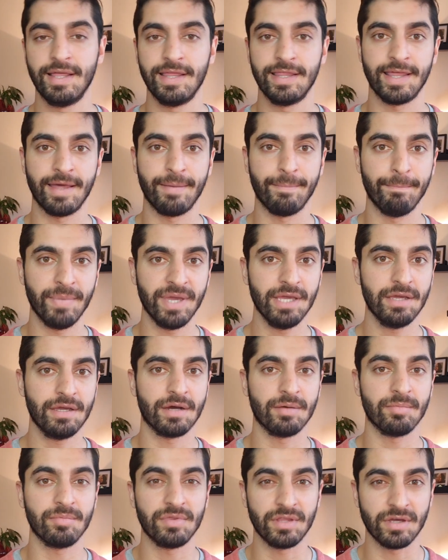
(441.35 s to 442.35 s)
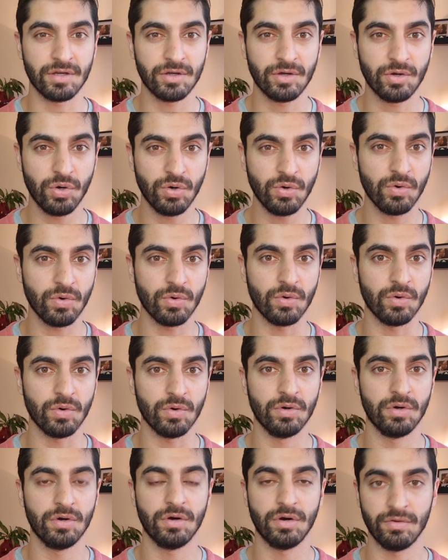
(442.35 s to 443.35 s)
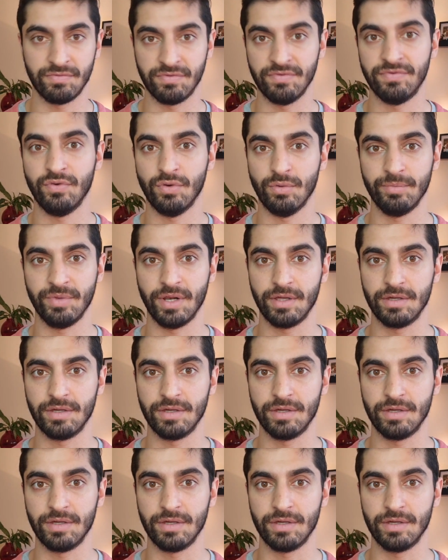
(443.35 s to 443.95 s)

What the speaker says: that make up the core of the formula.